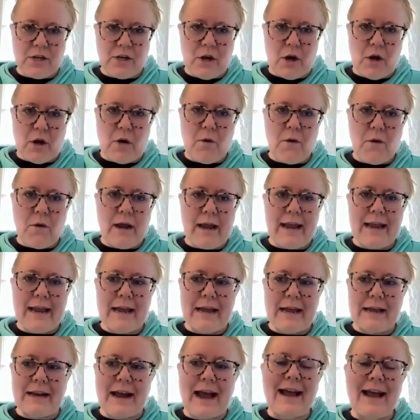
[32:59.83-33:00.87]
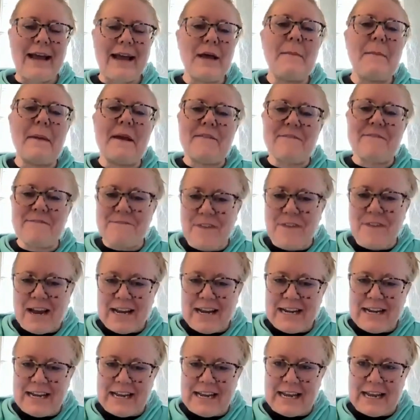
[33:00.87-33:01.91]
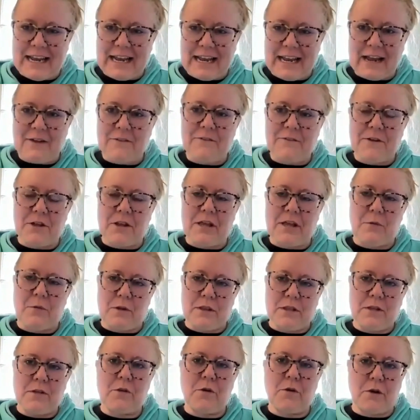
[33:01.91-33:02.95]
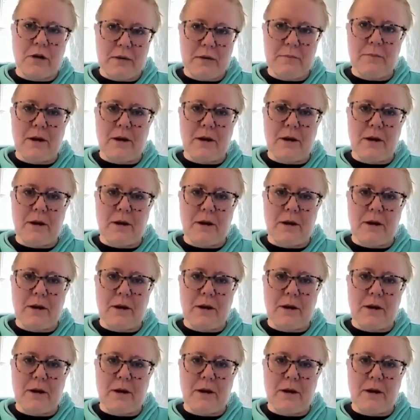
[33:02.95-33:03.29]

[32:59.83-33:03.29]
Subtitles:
And I had been fighting, I feel like, what the Lord